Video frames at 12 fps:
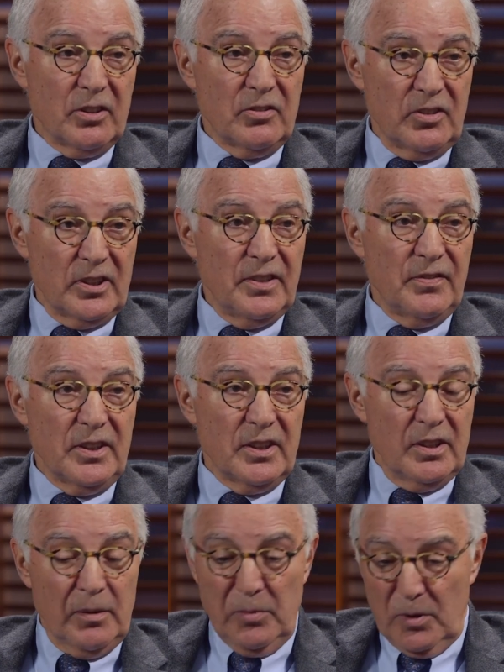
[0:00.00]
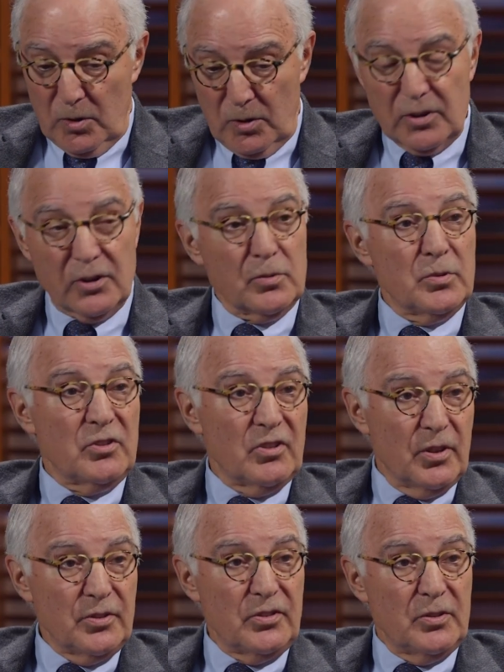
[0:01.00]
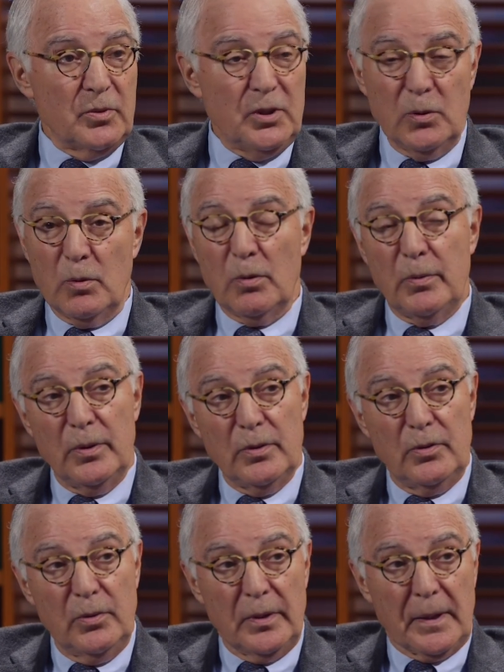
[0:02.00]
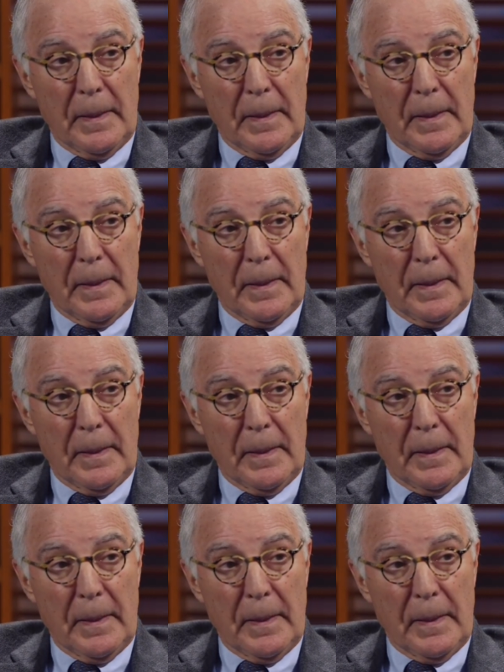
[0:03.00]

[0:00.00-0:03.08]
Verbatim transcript: a significant number and looked at the results and we knew what we were doing.